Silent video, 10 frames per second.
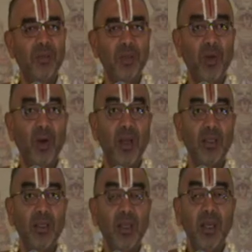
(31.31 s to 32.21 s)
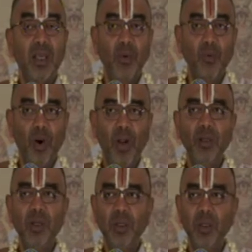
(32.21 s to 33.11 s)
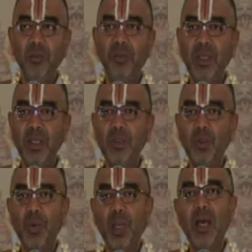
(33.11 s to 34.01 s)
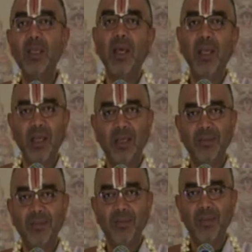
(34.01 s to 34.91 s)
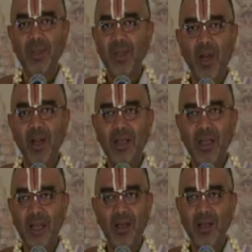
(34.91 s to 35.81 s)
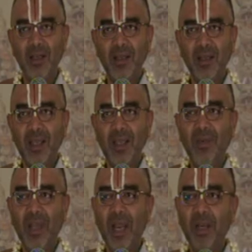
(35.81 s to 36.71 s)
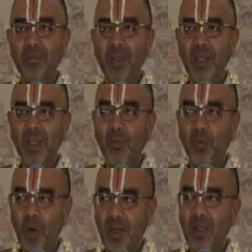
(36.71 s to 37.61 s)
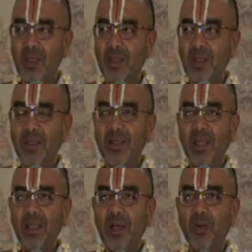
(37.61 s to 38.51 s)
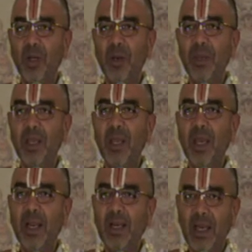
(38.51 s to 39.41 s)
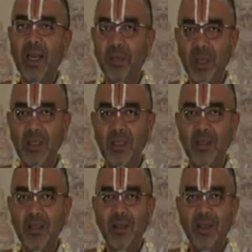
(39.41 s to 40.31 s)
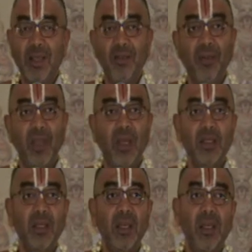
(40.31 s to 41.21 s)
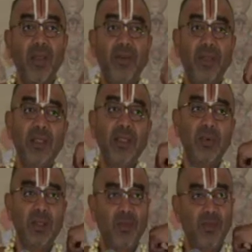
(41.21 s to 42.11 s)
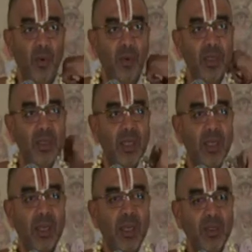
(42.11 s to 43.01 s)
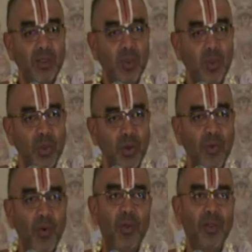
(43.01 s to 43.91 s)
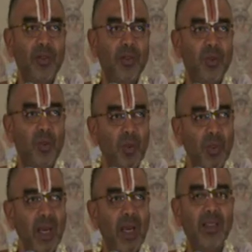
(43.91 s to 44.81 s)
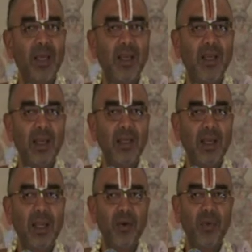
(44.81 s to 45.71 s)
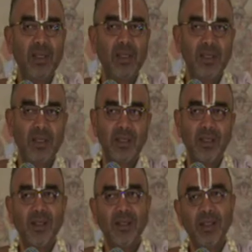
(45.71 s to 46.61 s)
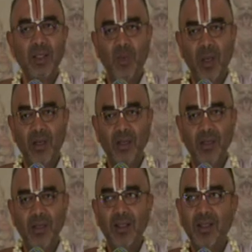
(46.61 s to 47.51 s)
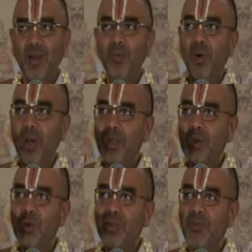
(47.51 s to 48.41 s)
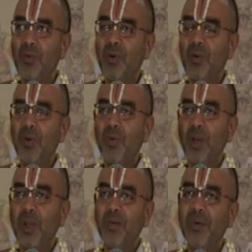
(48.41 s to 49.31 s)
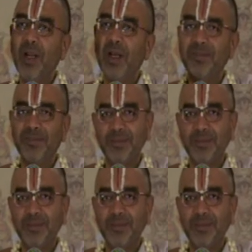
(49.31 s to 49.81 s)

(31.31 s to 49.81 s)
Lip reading: Because he wanted to preach through an acharya, not directly. If he had been a vocalist, then that would have been a direct preaching. Since he was a flutist, it is through the flute, through the acharya that he advises us. This is one. Then why choose a flute? Why not veena?